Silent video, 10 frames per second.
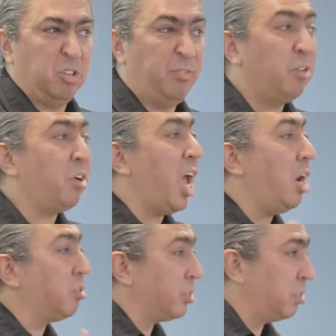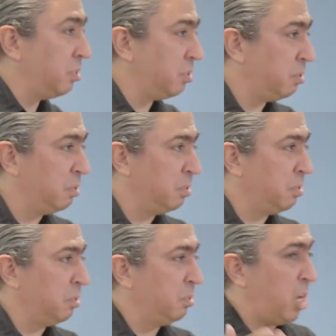If you own a house
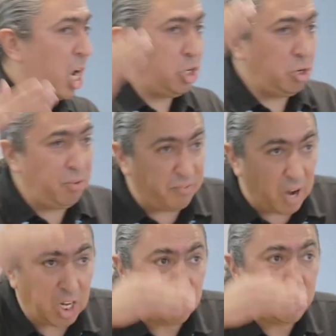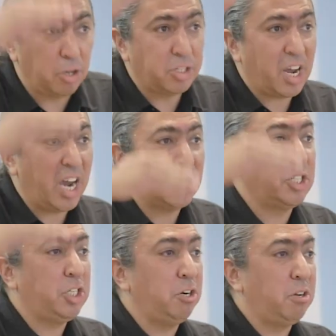and you follow your title
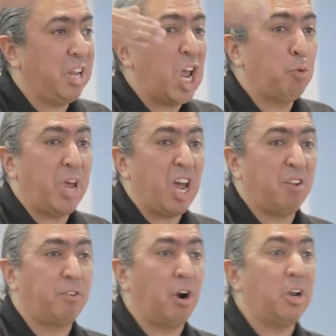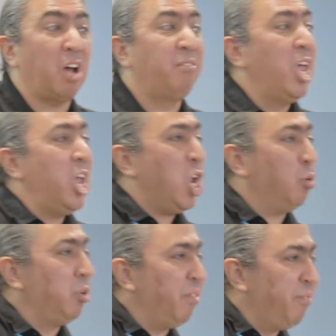to your land back far enough, it
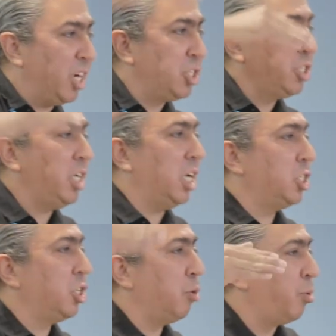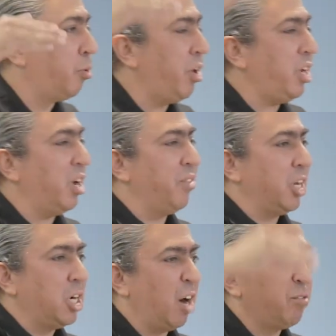will eventually get to the point of the
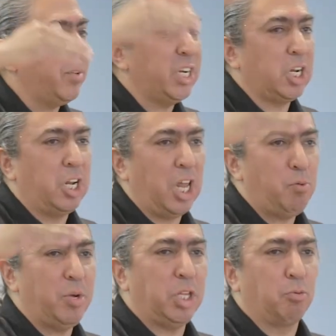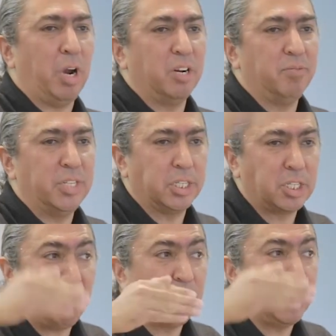government claiming the right of
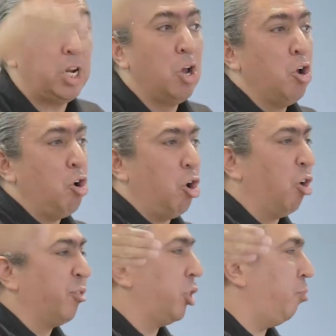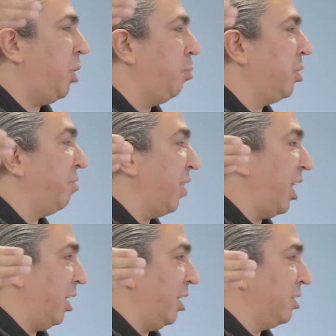discovery over the people of
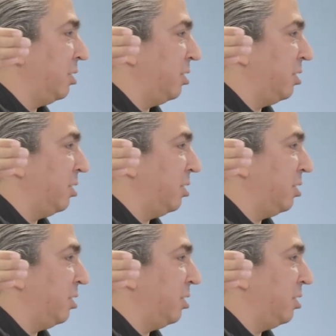that land.